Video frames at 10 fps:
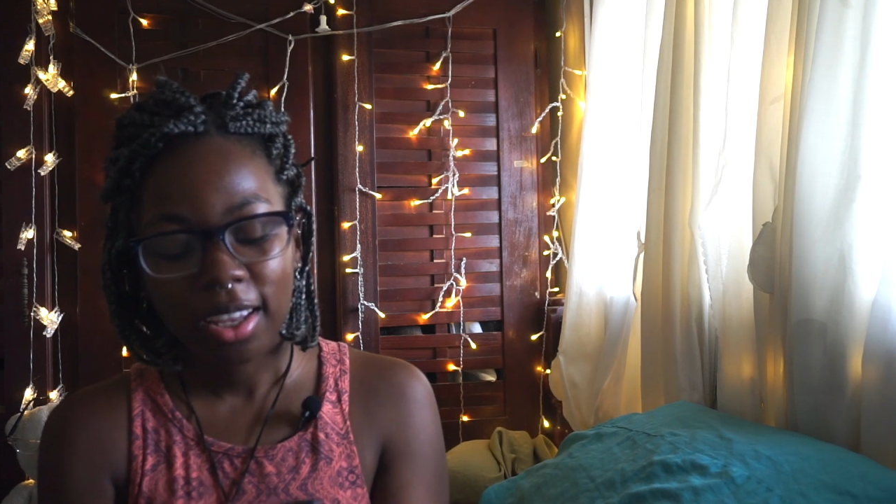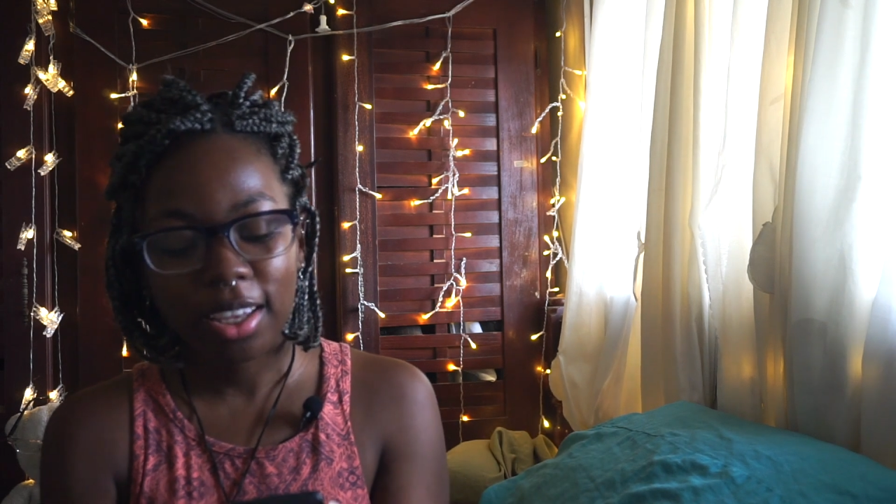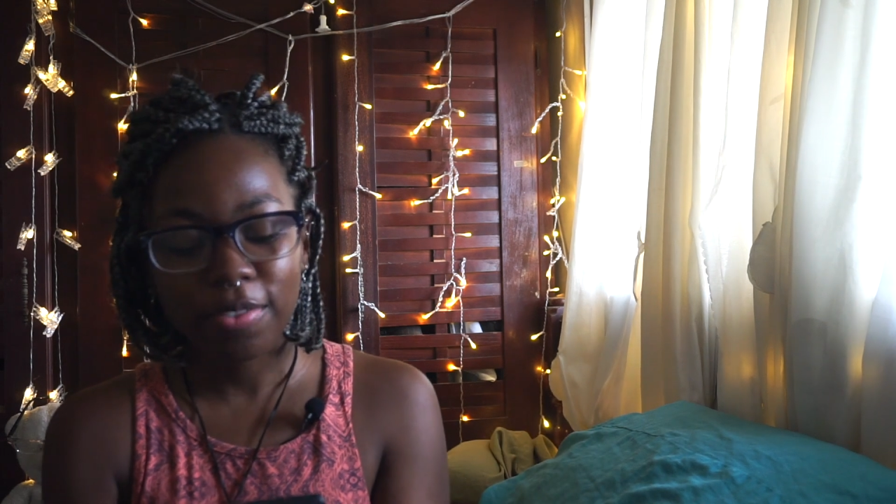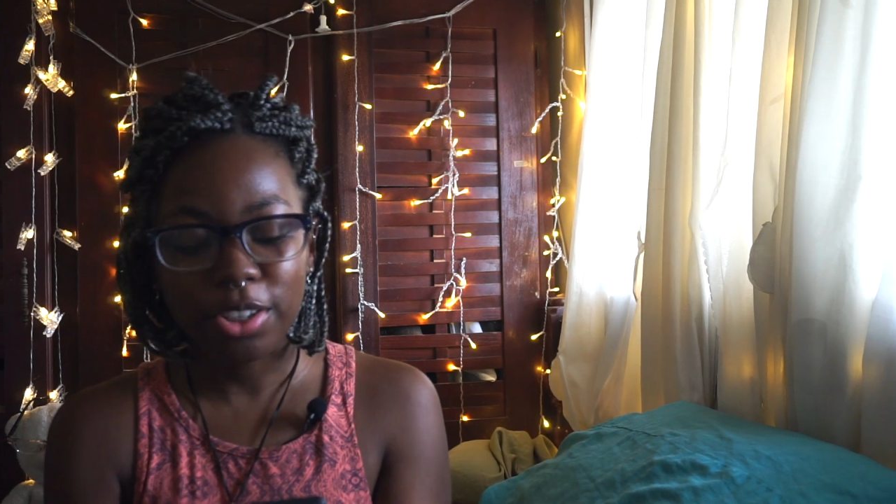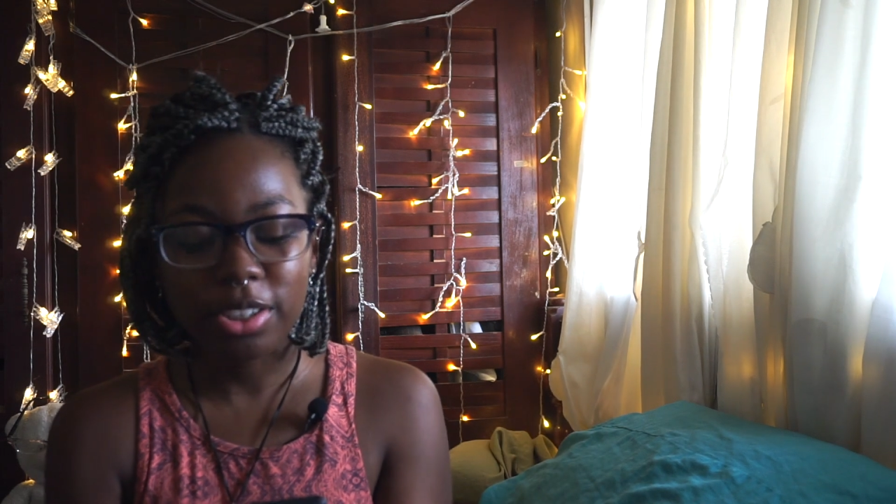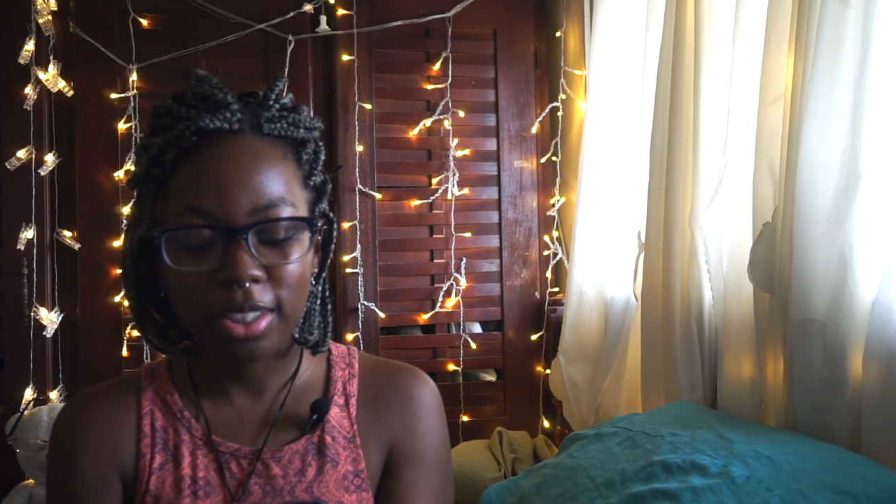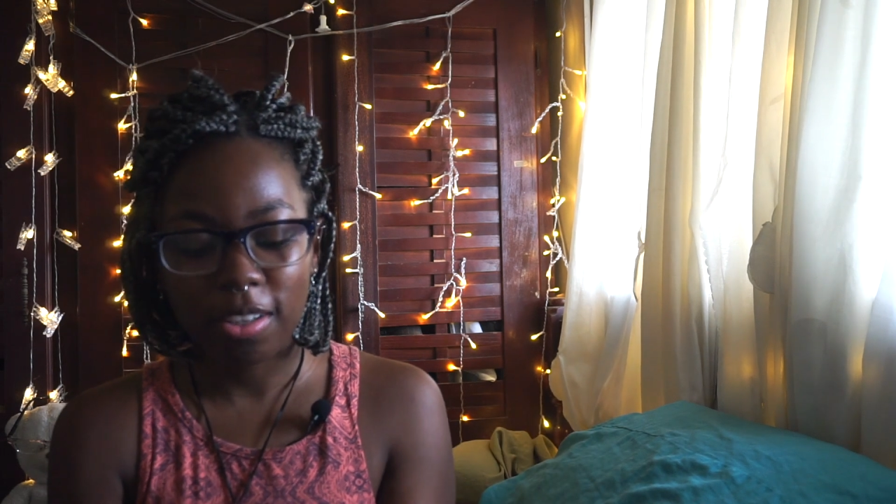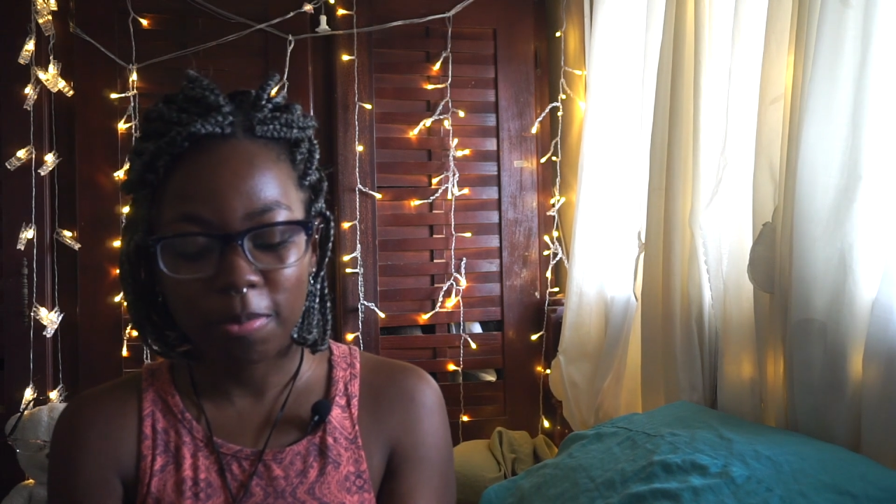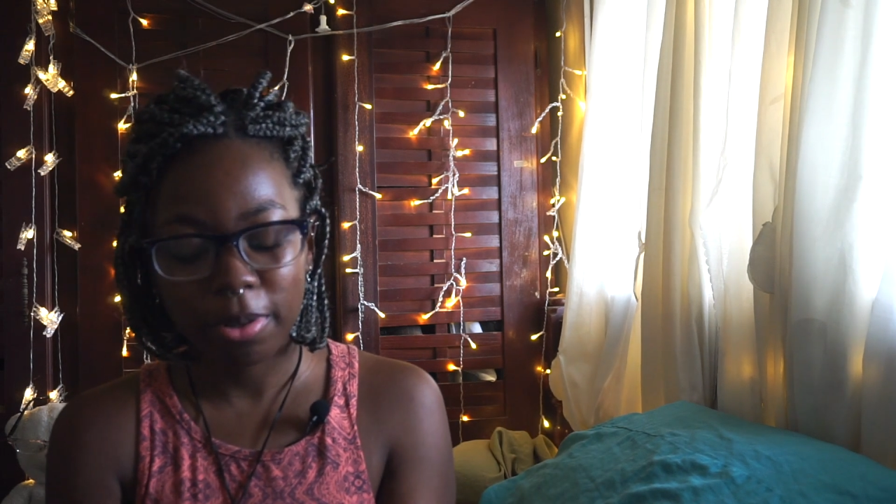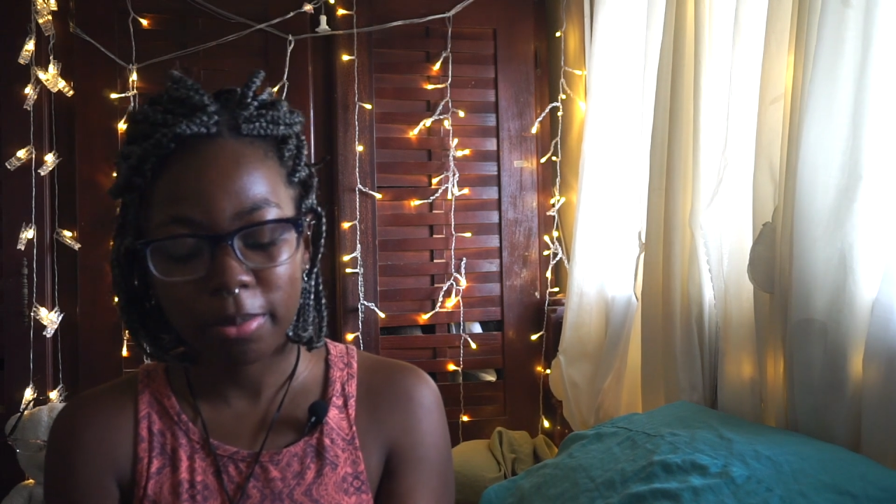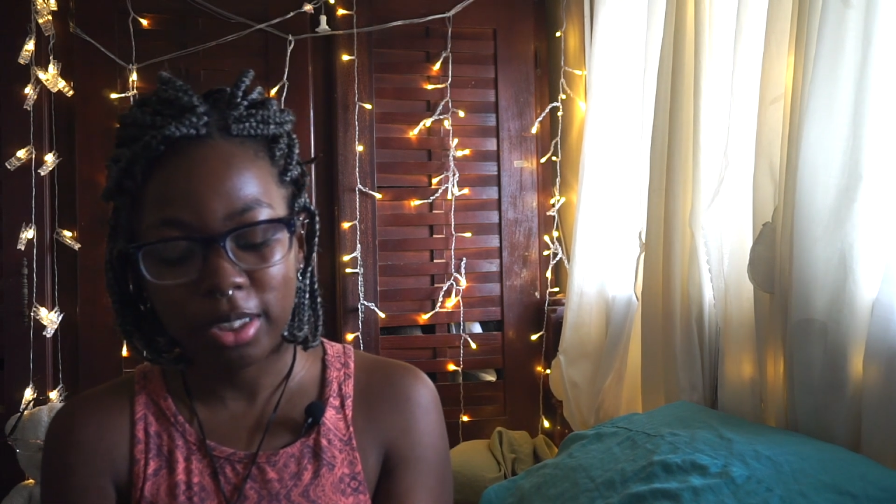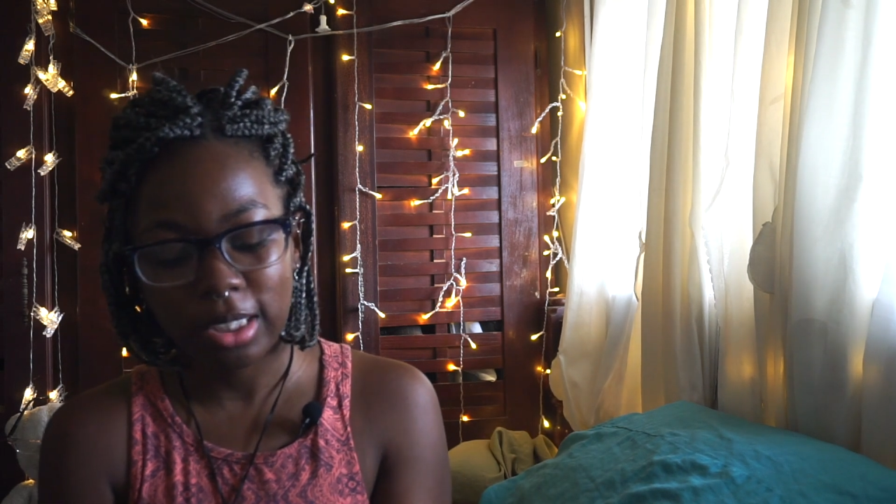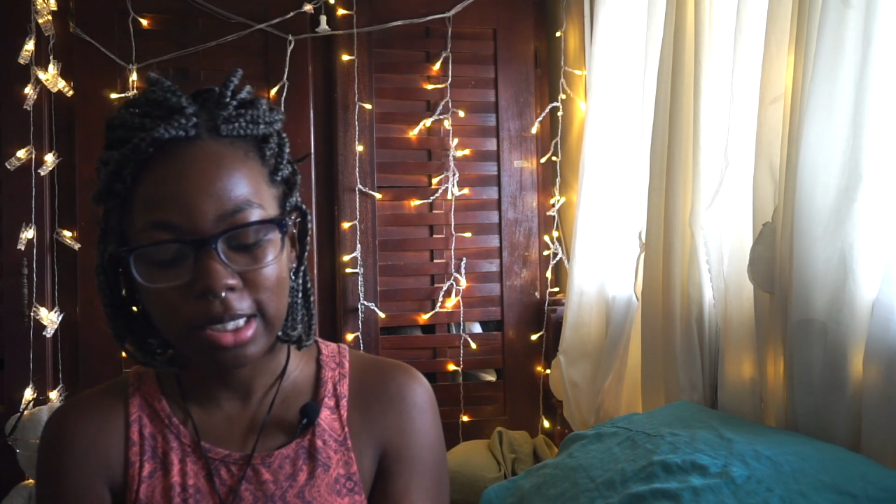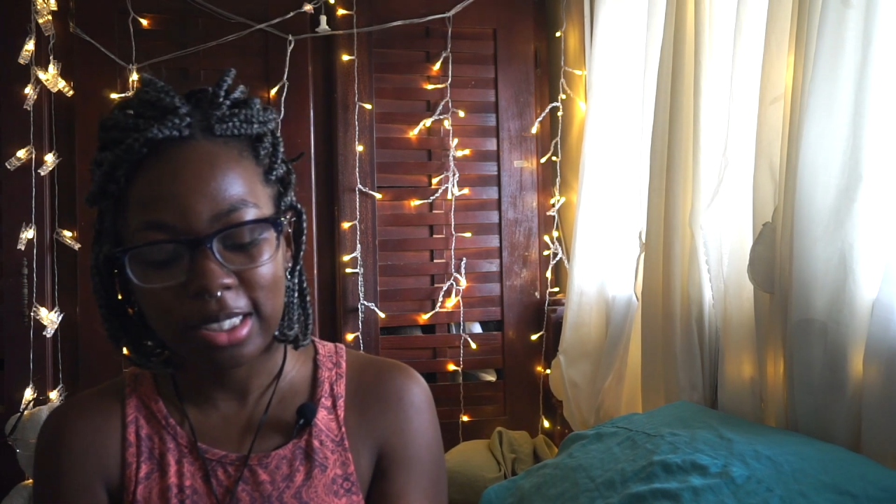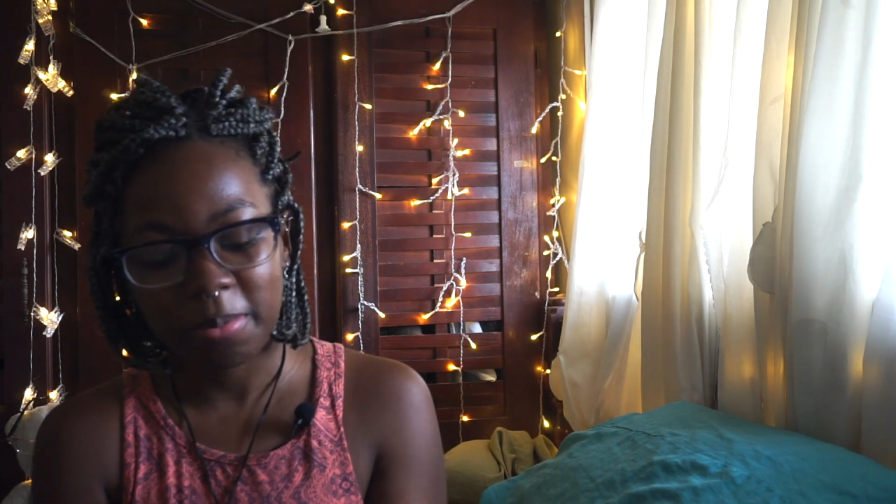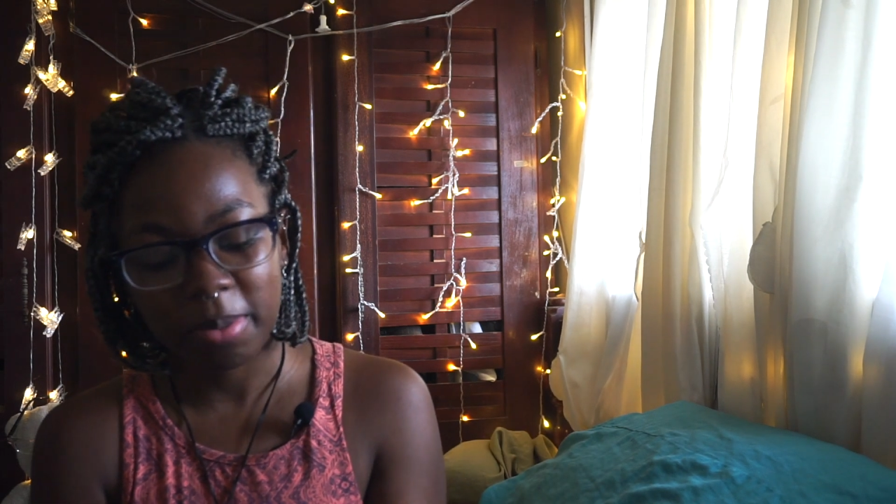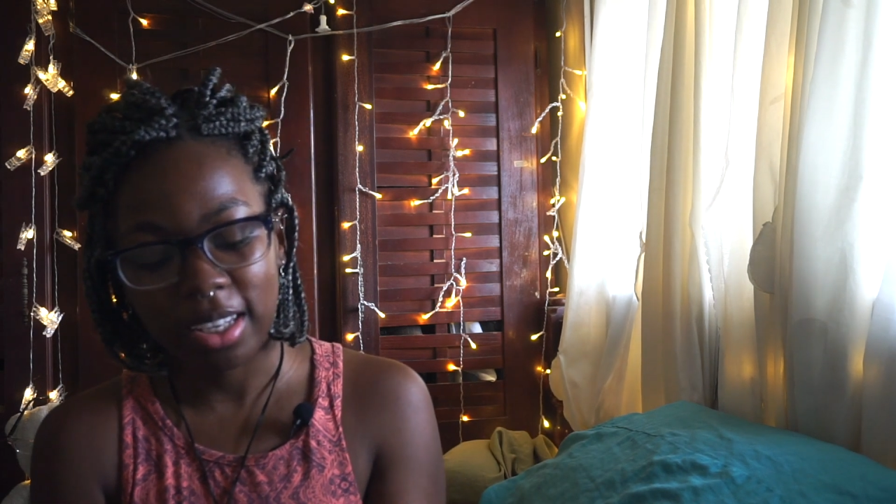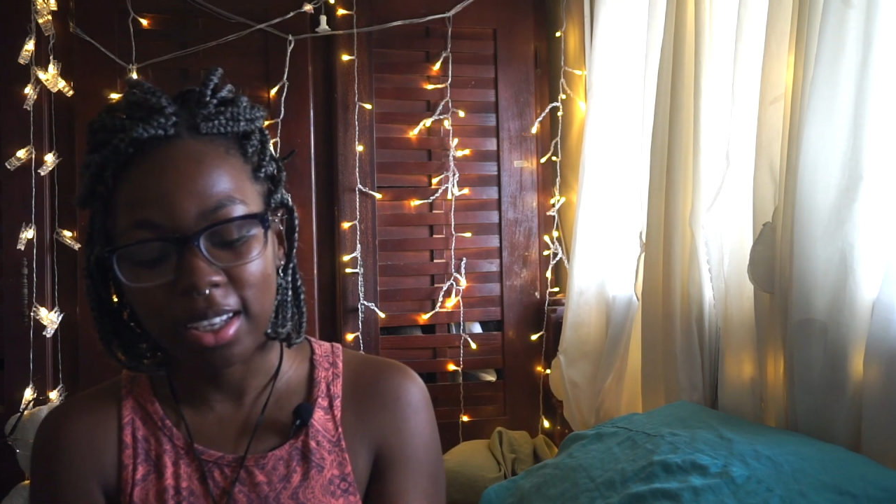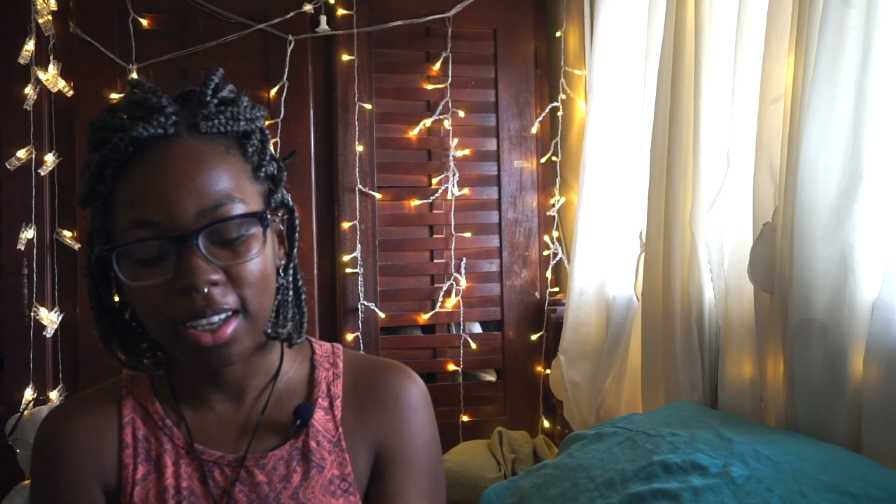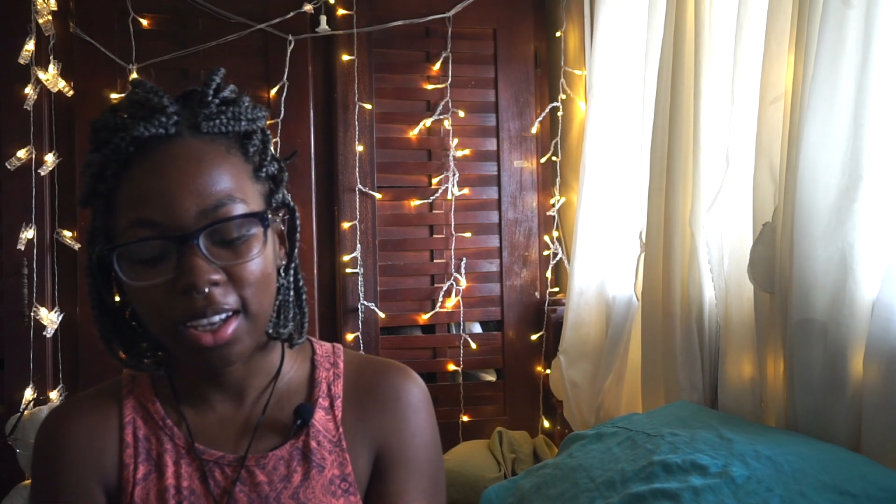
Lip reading: give yourself permission to be